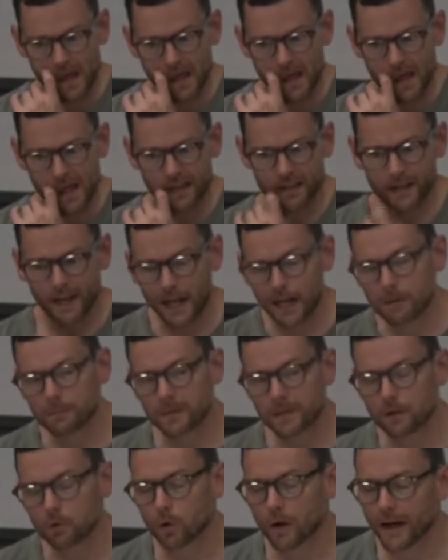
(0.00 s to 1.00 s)
It can
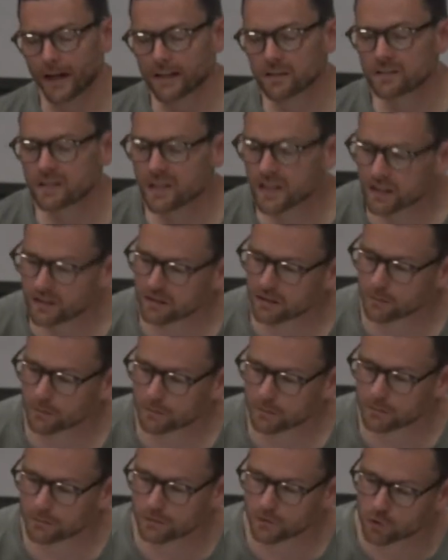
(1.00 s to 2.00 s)
be quite tiresome
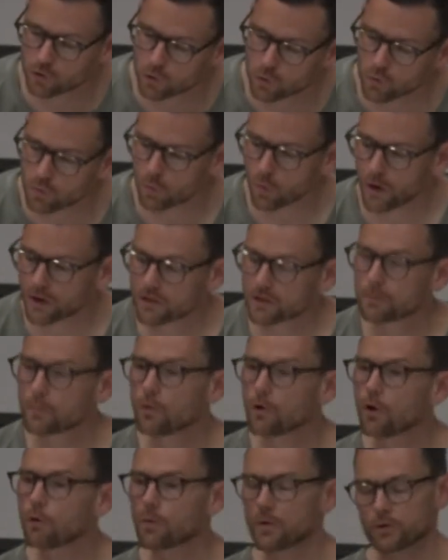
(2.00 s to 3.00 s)
to once
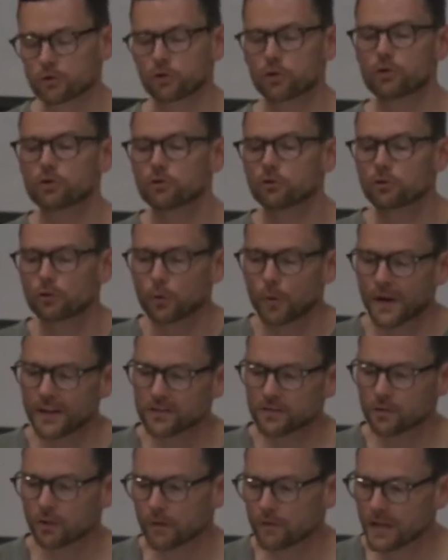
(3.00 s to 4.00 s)
more return to the
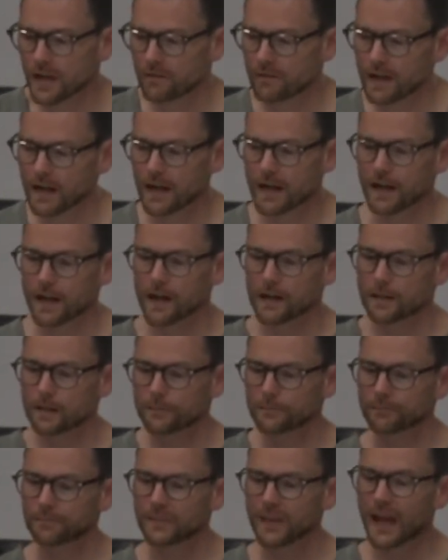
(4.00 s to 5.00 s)
question of the avant-garde
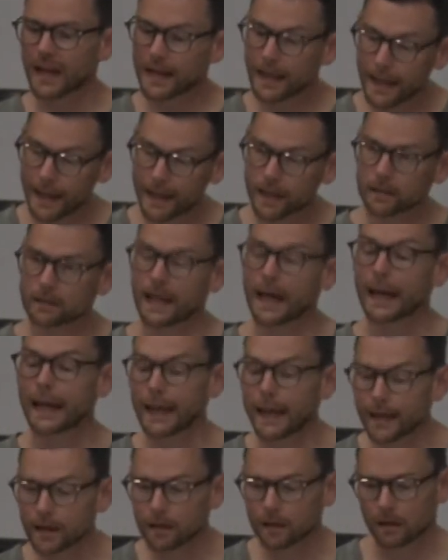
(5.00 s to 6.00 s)
and again
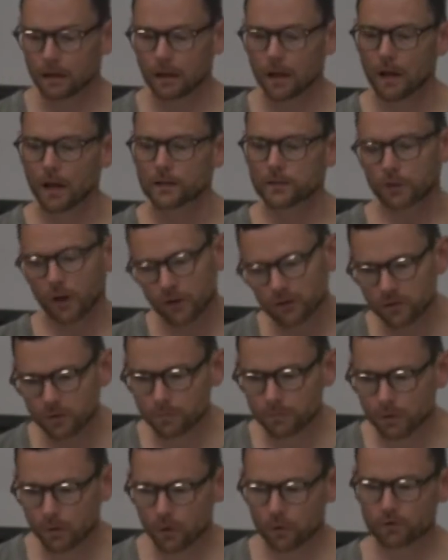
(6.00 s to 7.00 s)

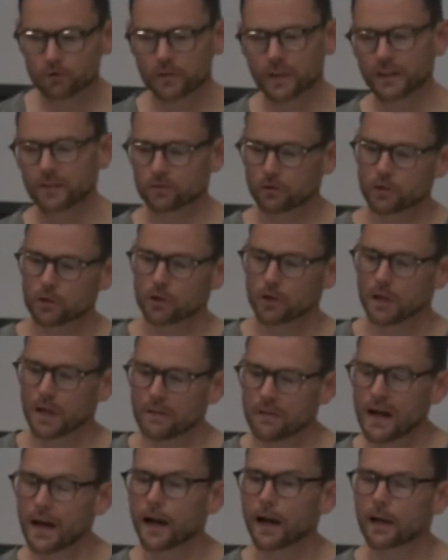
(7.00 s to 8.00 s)
juxtapose the historical
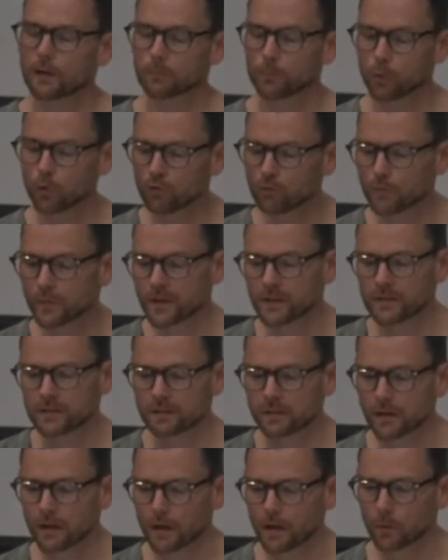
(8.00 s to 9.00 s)
avant-garde movements
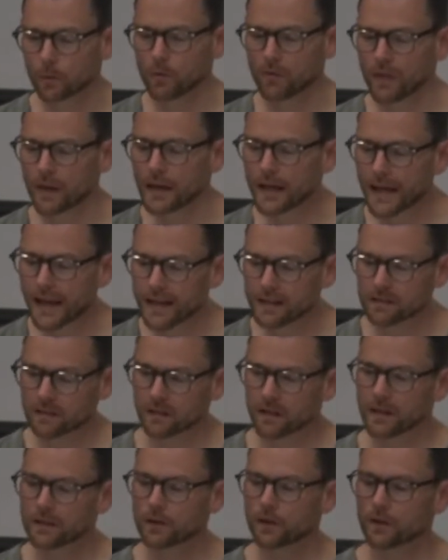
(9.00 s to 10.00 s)
with later
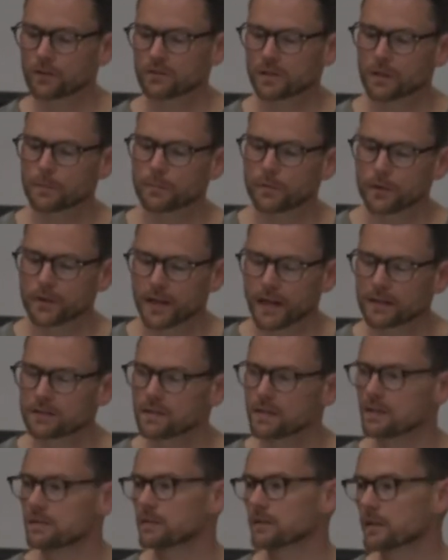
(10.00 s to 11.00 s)
and contemporary
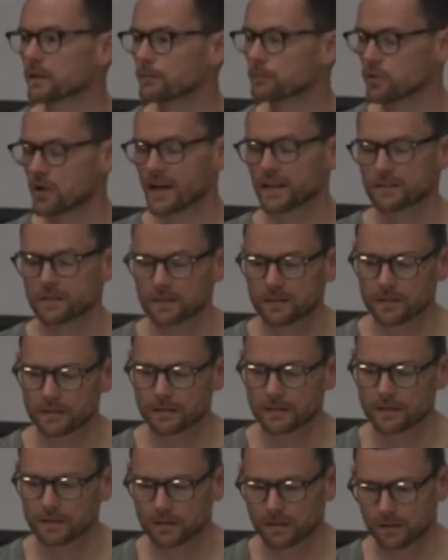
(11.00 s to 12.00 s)
artistic
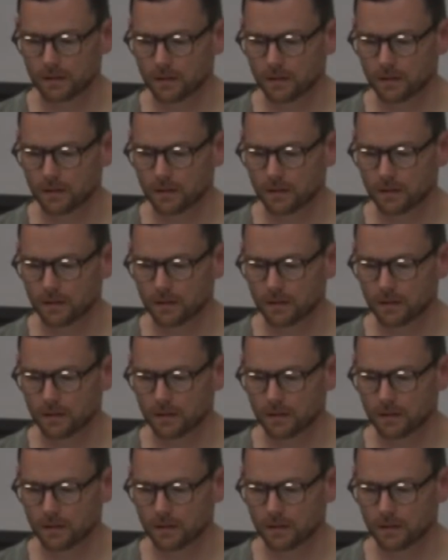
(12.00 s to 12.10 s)
practices.